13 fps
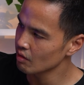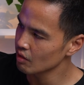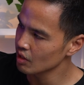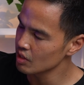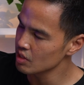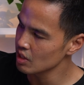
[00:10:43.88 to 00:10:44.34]

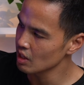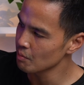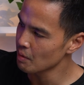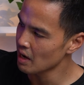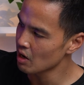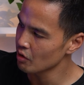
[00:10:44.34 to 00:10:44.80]
can see the
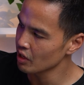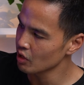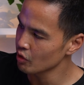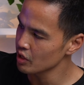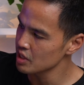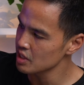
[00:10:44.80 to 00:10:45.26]
power
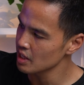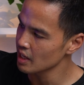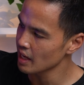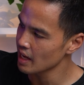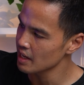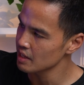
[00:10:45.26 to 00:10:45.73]

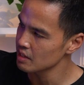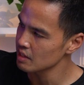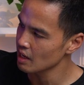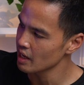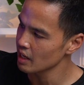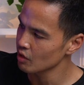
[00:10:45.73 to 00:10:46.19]
increasing as
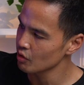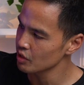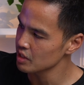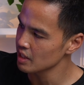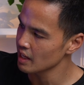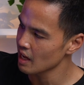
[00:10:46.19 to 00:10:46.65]
I
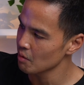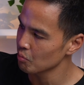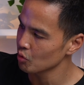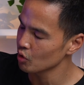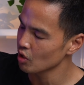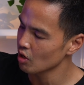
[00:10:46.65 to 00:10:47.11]
increase the
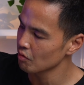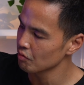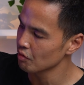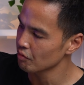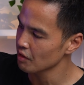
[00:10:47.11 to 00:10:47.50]
output of the